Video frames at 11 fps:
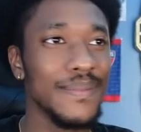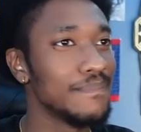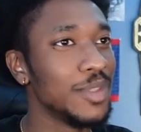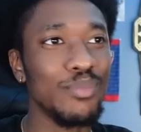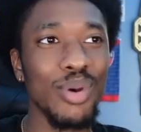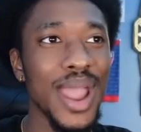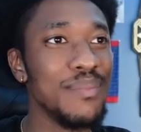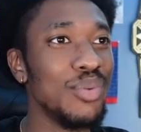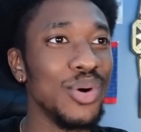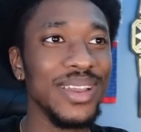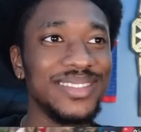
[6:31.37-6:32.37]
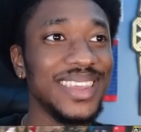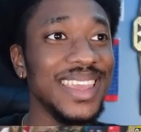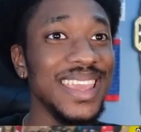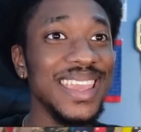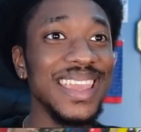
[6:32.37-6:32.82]
Them Brighton boys
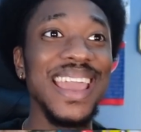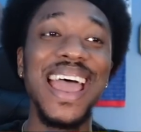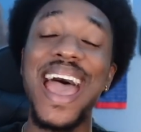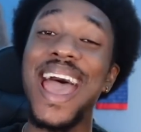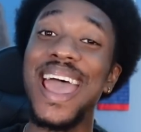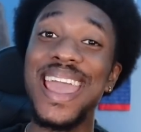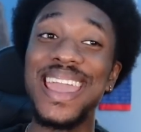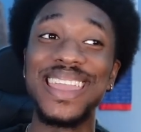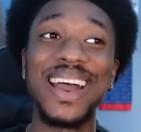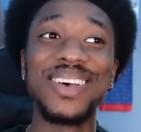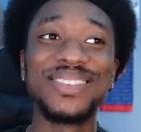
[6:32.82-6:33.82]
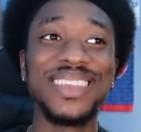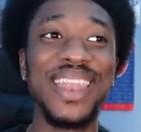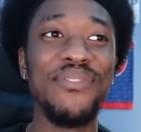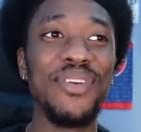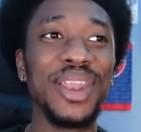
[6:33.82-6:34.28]
teed. Hey, y'all seen
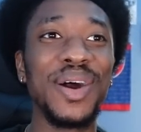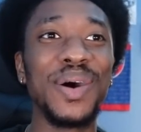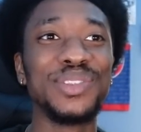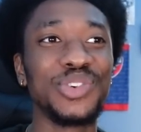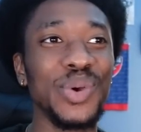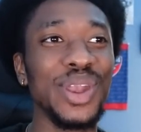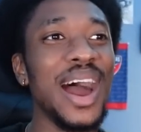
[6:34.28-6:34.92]
that video on Twitter?